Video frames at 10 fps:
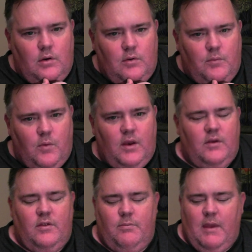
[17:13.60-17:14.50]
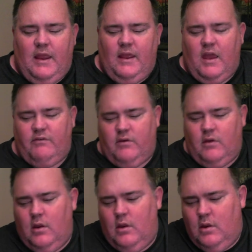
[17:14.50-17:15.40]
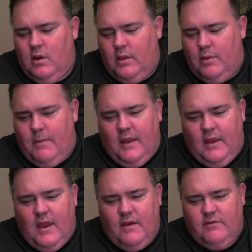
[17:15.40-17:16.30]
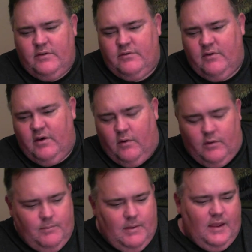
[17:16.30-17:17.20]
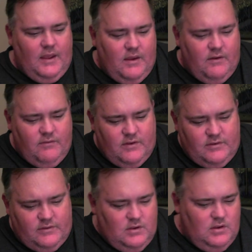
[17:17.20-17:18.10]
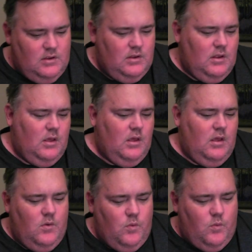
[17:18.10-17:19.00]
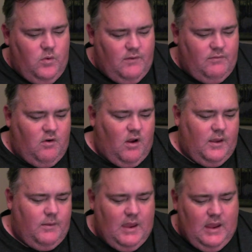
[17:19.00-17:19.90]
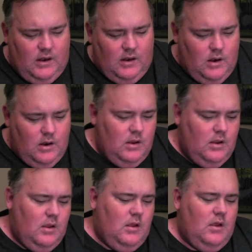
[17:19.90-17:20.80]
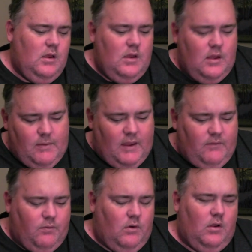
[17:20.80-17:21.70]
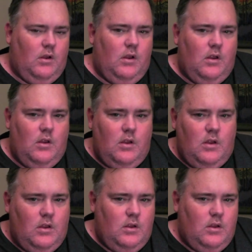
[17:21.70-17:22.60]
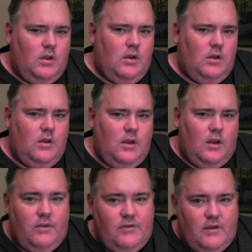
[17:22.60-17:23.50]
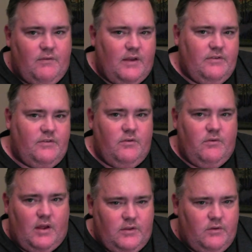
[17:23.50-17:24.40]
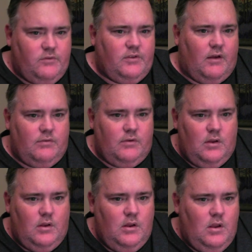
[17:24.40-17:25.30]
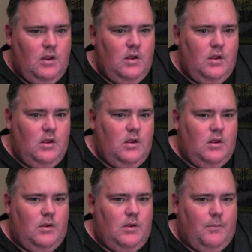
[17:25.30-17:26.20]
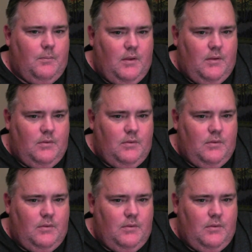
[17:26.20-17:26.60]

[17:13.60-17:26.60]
went into the pain cave. And the pain cave is real. The pain cave is, when you have chronic pain, it's painful. It incentivizes you not to do stuff. If